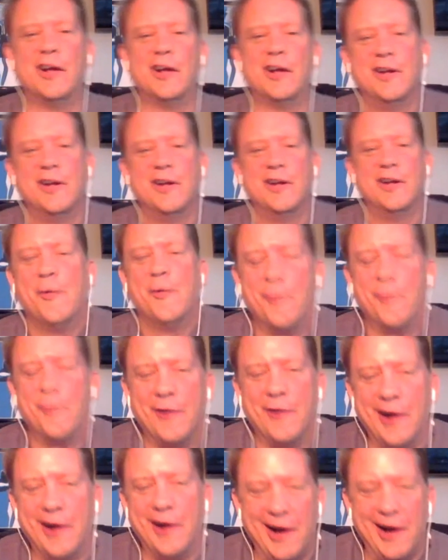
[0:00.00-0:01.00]

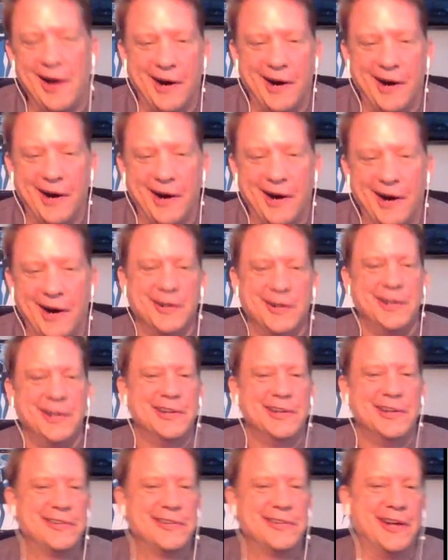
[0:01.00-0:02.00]
Wow.
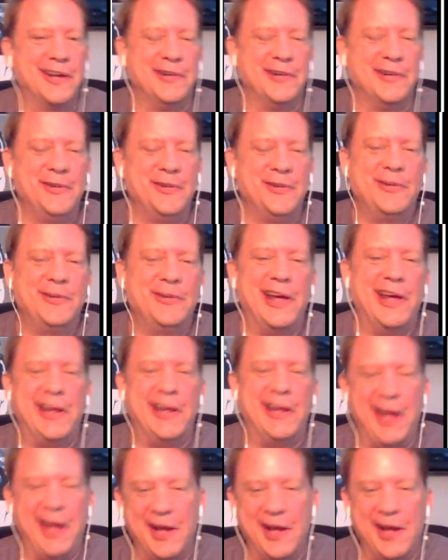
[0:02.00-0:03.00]
So you
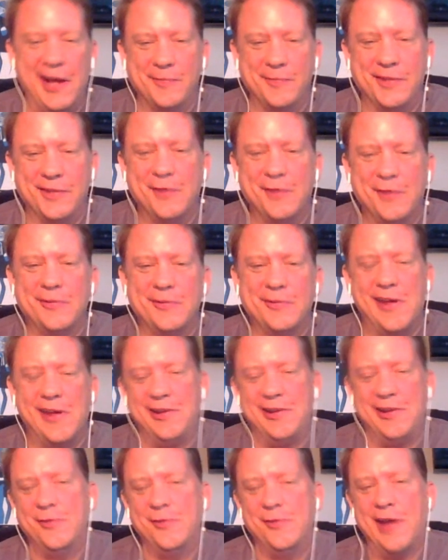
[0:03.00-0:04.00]
take Cam Newton
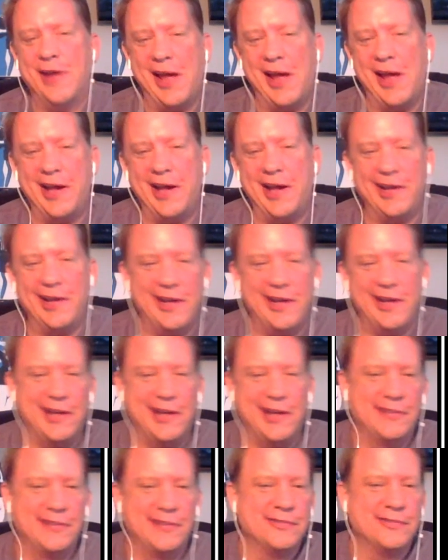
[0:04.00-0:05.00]
and you add
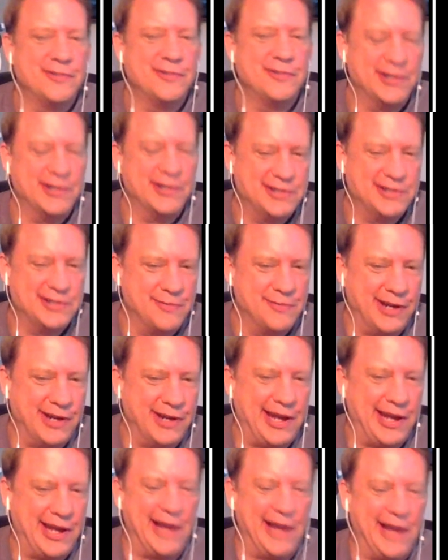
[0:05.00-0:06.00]
in Christian
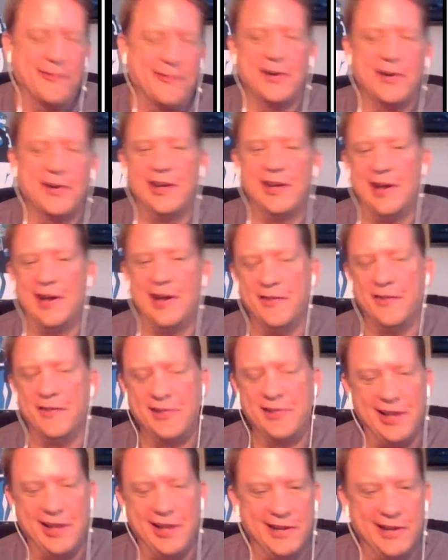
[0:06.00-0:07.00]
McCaffrey and
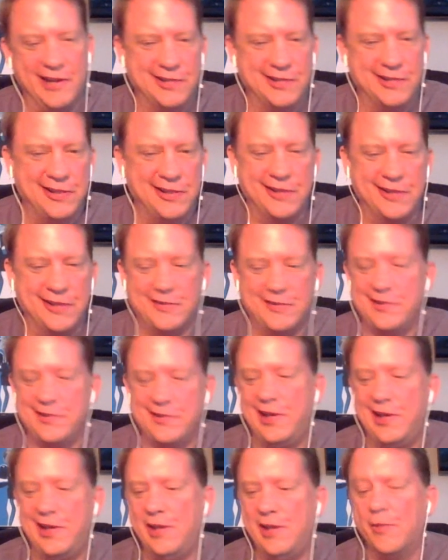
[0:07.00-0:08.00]
everything else that this
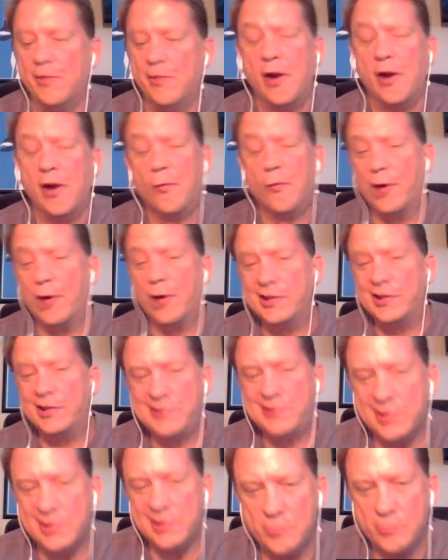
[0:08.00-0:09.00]
team was
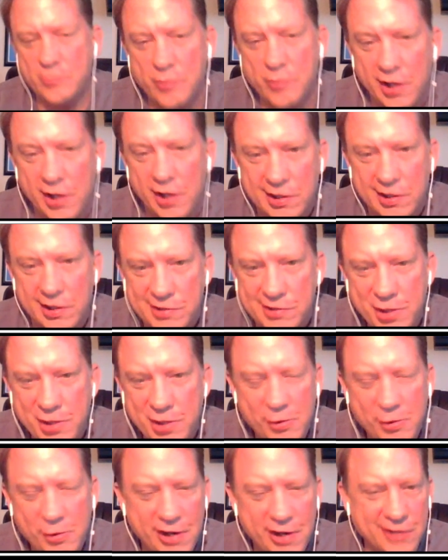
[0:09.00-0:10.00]
just
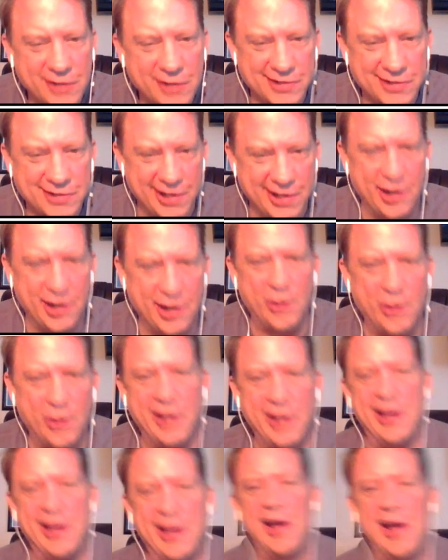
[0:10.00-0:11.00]
2 years ago,
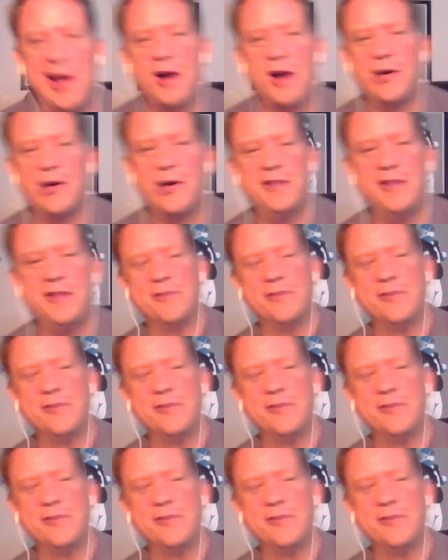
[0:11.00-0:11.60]
and now even